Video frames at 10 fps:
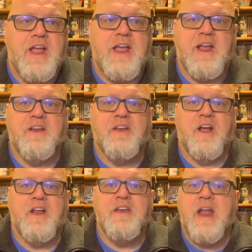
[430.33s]
and
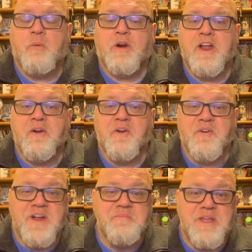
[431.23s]
uh, networking or
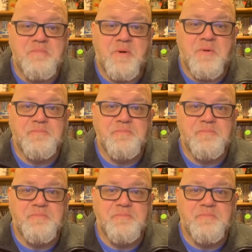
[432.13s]
great people.